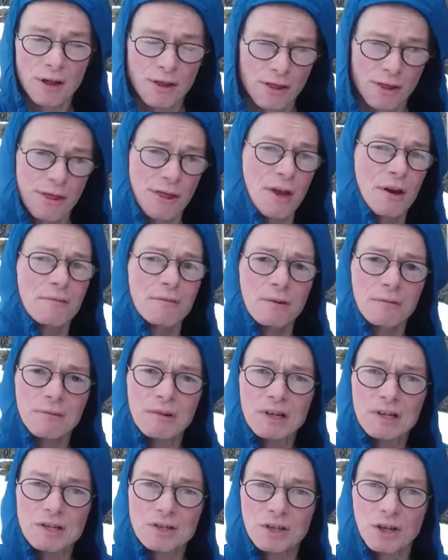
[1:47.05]
thorough
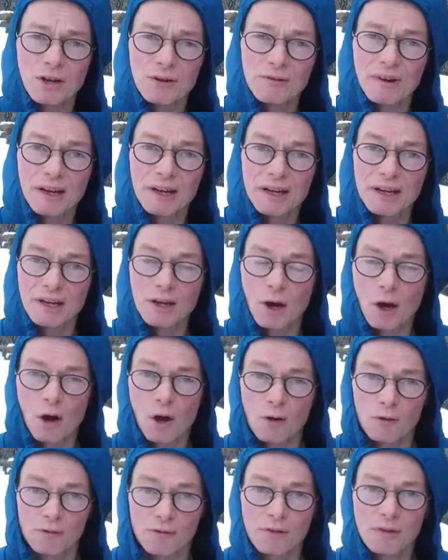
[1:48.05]
resurveying
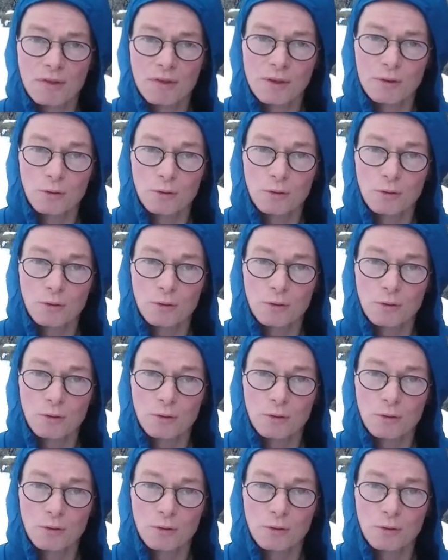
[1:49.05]
of